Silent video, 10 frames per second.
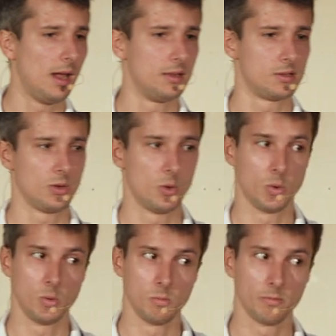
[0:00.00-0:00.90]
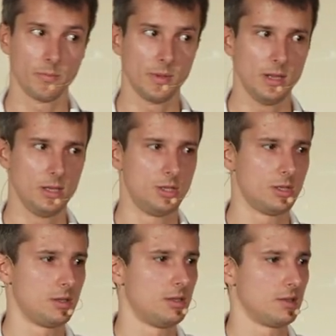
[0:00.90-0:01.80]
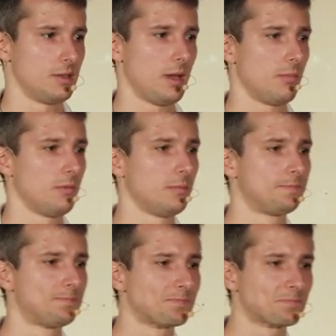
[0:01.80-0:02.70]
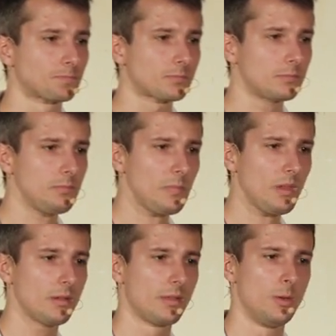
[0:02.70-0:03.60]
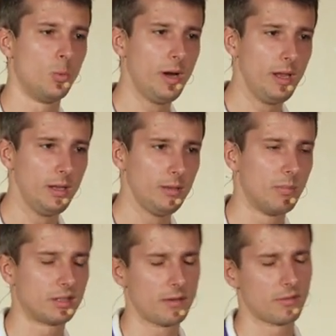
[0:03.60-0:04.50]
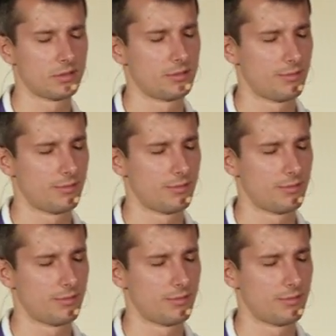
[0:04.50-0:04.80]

And so it just doesn't happen. The way, but Kafka